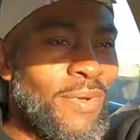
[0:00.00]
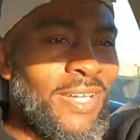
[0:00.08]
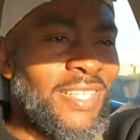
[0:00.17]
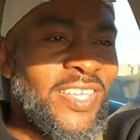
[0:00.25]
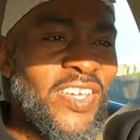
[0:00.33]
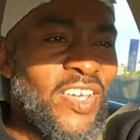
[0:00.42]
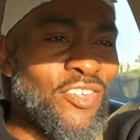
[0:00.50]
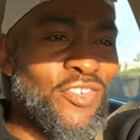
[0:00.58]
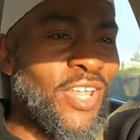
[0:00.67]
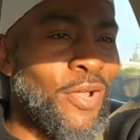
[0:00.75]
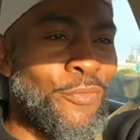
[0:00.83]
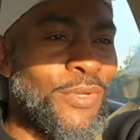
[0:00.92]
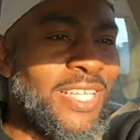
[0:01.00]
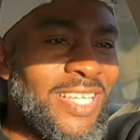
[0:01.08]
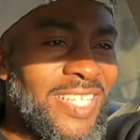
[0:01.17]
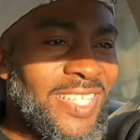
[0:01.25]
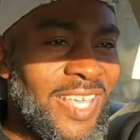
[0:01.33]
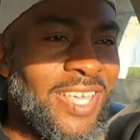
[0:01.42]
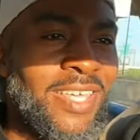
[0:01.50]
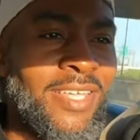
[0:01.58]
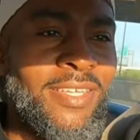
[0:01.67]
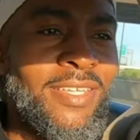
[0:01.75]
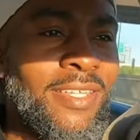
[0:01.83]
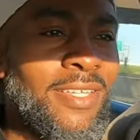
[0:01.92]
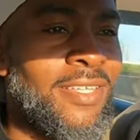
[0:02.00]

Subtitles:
remember anything else that I really said.